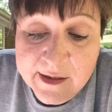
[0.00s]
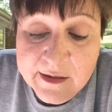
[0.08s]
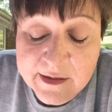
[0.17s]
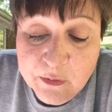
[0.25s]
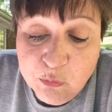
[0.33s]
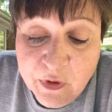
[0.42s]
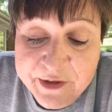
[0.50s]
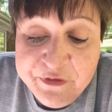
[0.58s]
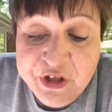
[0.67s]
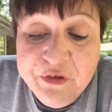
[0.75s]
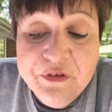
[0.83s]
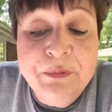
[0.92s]
We've
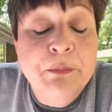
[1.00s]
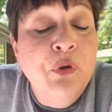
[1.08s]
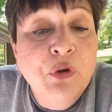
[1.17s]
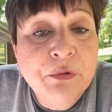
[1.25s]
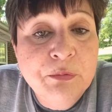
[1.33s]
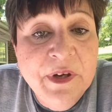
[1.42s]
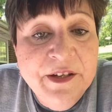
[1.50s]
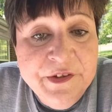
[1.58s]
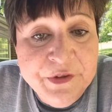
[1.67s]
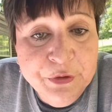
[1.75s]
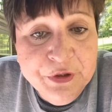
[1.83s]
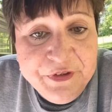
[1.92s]
used more
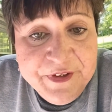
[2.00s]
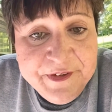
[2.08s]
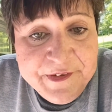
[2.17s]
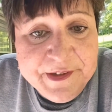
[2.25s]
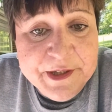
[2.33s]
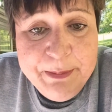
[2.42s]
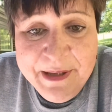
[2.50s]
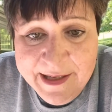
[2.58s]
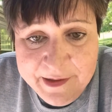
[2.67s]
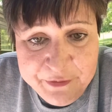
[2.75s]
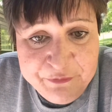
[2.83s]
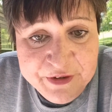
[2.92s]
resources in the
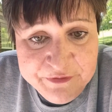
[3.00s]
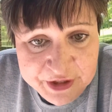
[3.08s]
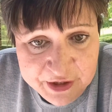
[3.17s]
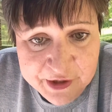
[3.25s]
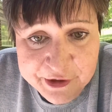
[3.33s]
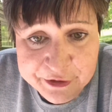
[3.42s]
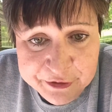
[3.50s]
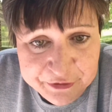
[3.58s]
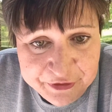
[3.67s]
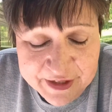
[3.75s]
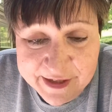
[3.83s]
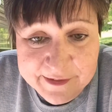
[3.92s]
past 50 years
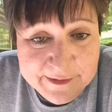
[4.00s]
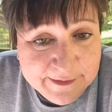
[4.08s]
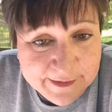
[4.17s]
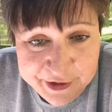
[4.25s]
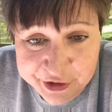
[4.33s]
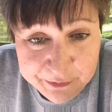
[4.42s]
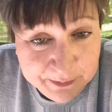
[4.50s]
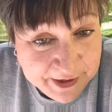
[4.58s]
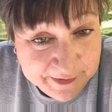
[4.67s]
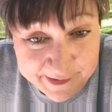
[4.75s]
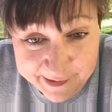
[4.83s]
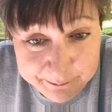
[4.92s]
than
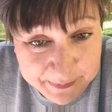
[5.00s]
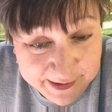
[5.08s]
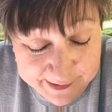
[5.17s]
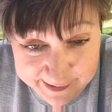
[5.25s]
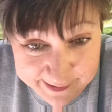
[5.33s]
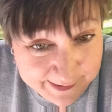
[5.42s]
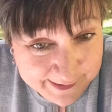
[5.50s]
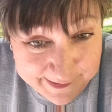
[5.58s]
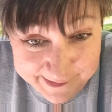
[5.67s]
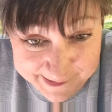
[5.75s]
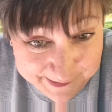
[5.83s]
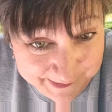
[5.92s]
humans have been in
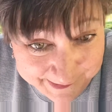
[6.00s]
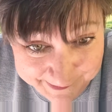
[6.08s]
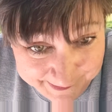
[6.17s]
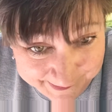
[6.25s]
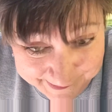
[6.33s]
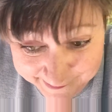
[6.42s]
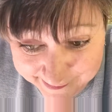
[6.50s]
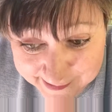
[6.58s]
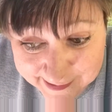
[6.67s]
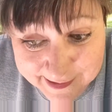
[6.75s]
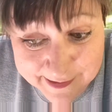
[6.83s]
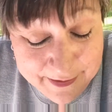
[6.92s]
existence.
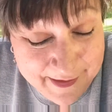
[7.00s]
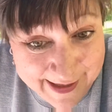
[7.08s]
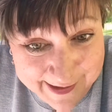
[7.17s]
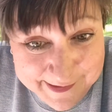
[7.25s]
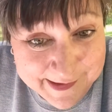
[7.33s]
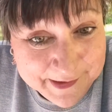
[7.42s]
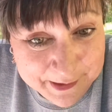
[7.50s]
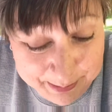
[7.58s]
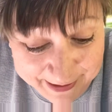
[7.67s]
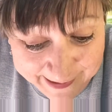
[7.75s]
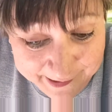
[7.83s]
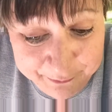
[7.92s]
That's in the
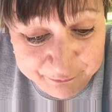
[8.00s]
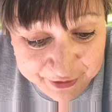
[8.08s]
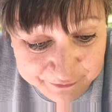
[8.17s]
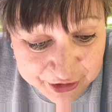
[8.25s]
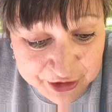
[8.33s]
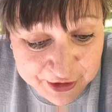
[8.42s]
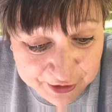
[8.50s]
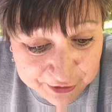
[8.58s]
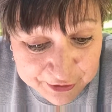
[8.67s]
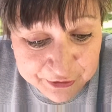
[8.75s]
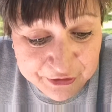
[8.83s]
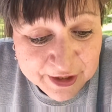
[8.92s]
past 50
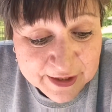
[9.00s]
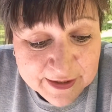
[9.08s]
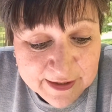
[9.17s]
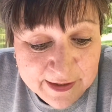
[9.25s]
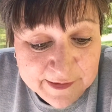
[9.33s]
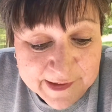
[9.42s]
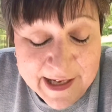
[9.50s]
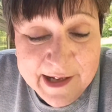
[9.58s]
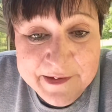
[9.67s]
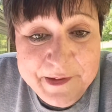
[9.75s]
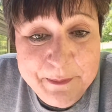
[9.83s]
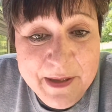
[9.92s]
years. It's
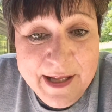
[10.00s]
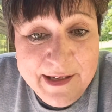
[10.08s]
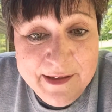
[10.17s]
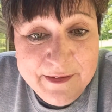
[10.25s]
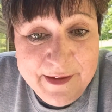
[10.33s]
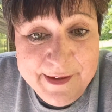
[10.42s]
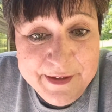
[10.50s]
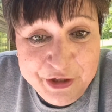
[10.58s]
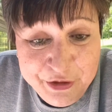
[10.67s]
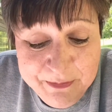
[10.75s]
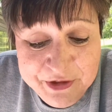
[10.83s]
estimated that humans